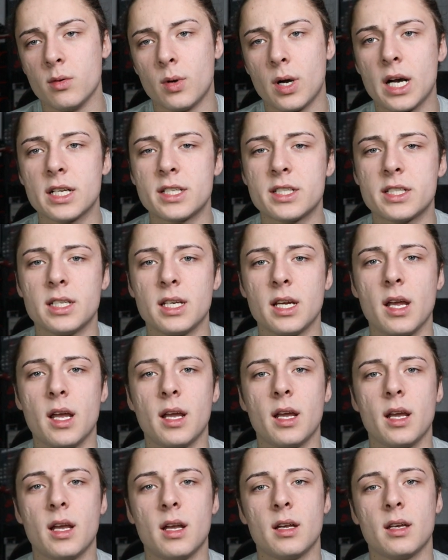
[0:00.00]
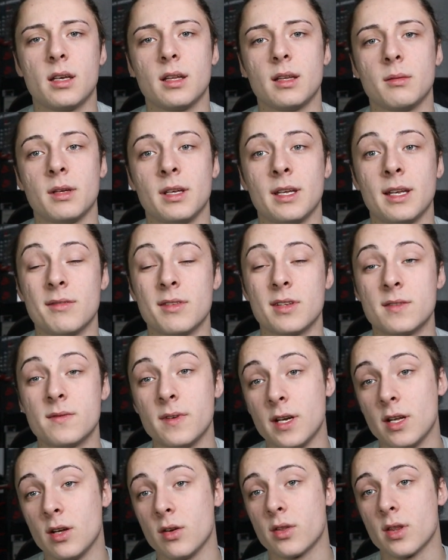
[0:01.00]
you watching. Give this
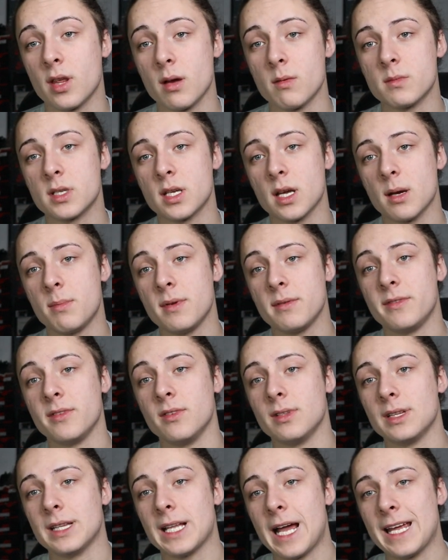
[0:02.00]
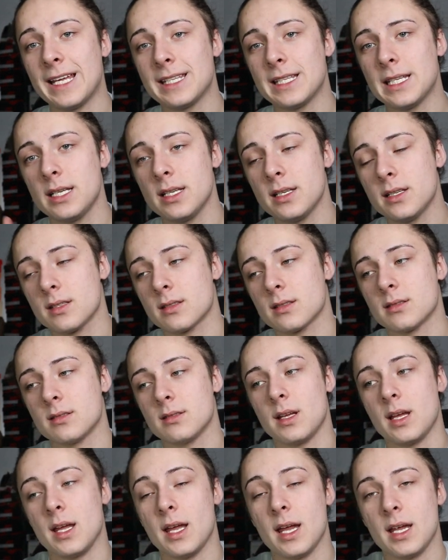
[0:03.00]
video a thumbs up if you liked it.
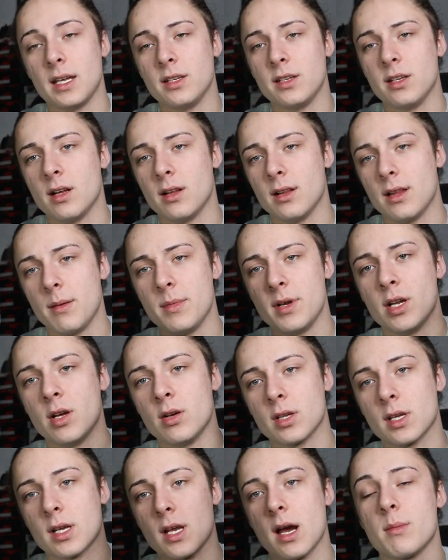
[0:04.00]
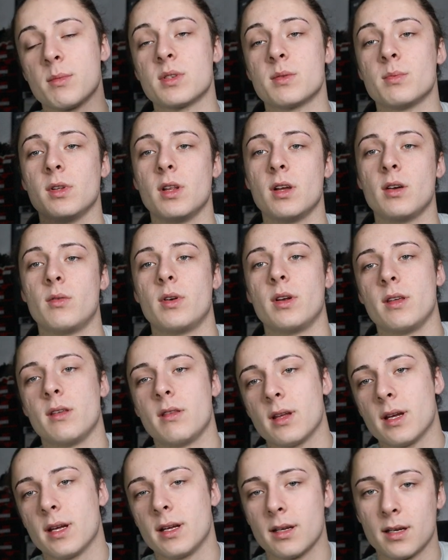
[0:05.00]
And you know, let me know in the comments below what you
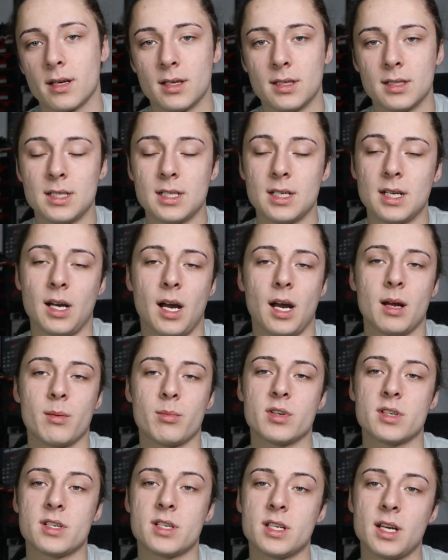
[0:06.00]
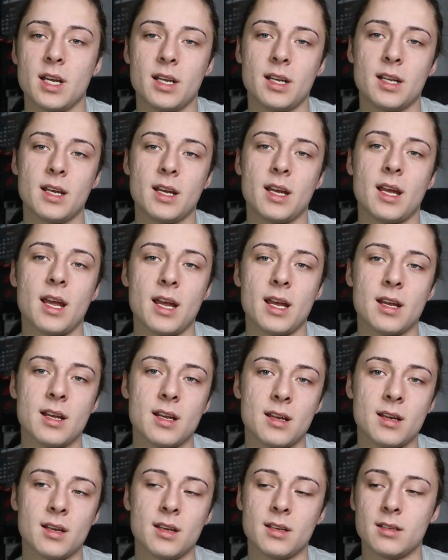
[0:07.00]
think. I appreciate it
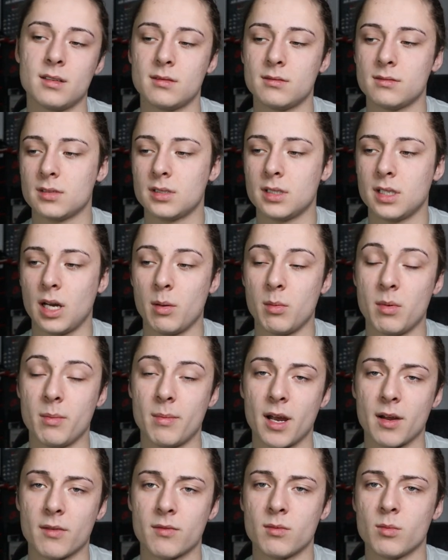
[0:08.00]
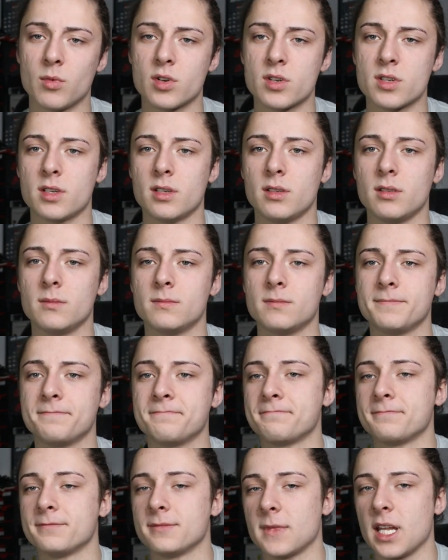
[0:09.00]
and I'll be back for more soon.
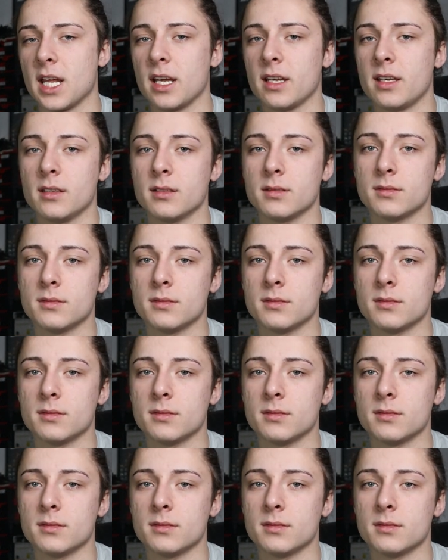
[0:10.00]
Thank